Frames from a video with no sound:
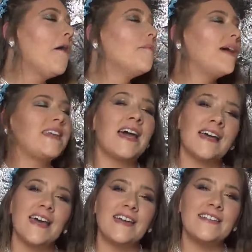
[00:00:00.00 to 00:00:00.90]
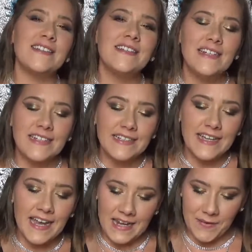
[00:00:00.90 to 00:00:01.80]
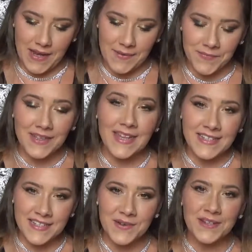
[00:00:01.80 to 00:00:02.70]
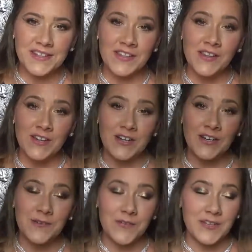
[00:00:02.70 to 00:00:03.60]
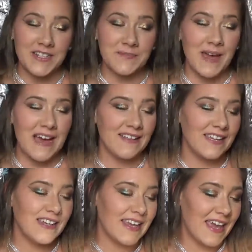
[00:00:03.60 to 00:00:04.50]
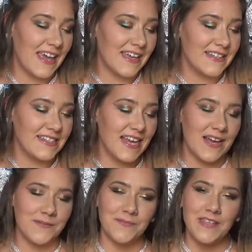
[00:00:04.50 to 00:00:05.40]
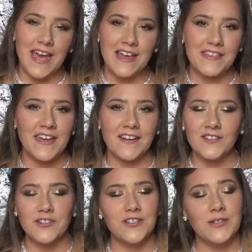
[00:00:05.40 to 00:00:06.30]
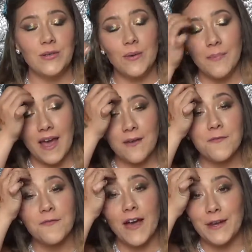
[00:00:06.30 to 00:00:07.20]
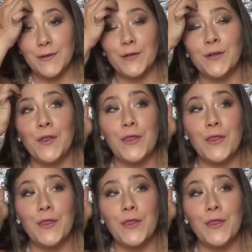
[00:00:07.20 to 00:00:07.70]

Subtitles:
But yeah, guys. Anyway, let's go into the look for this palette and yeah, then I'll just do my final.